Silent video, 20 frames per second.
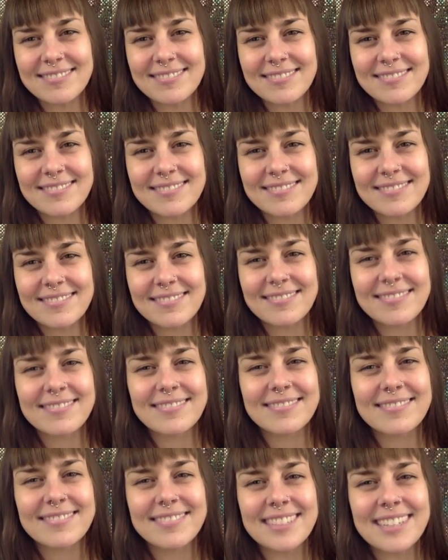
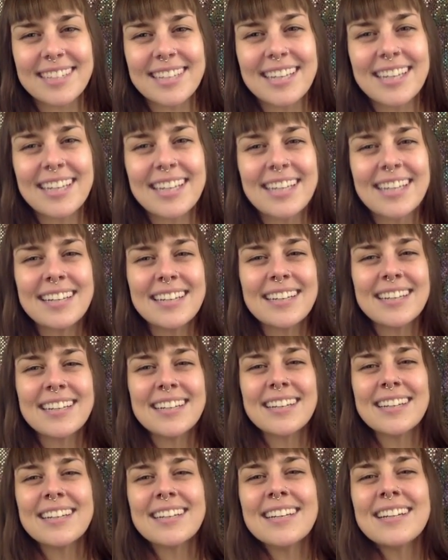
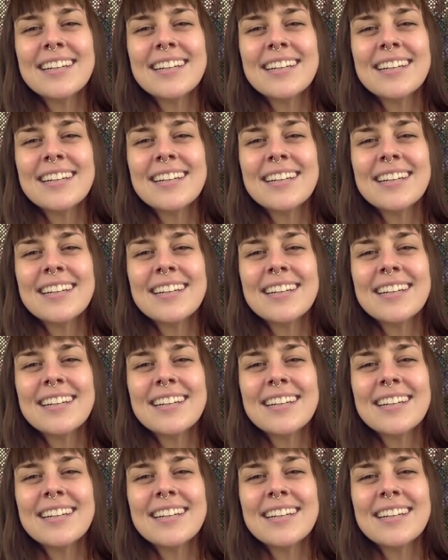Nothing is said.